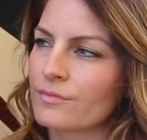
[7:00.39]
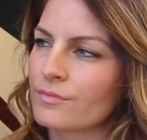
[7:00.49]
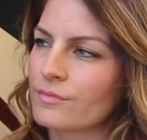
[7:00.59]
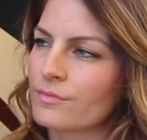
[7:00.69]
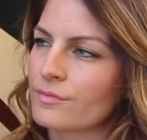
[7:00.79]

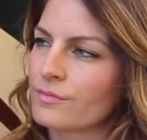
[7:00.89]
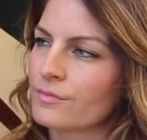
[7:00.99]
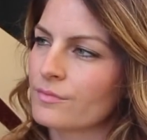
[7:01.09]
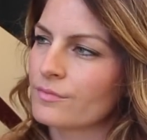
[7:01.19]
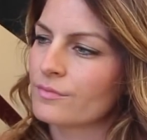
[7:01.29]

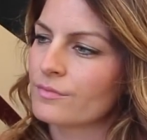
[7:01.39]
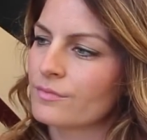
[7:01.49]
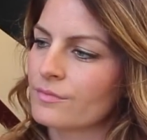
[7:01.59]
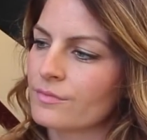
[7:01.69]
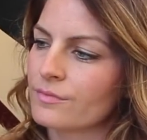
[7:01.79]

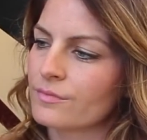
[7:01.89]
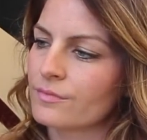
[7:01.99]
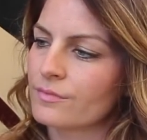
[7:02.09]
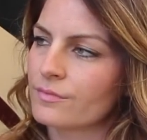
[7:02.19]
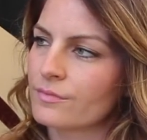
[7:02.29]

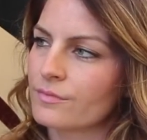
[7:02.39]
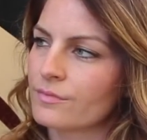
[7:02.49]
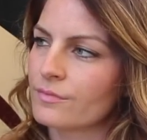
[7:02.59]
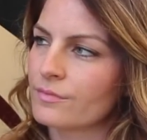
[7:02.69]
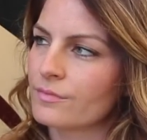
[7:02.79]

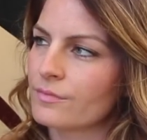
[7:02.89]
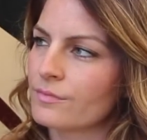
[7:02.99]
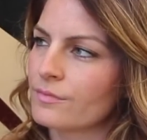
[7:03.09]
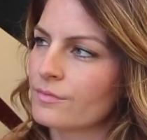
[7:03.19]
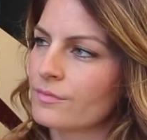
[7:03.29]

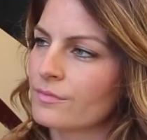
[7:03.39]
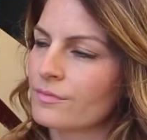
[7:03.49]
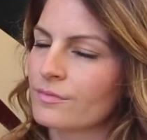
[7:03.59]
(not speaking)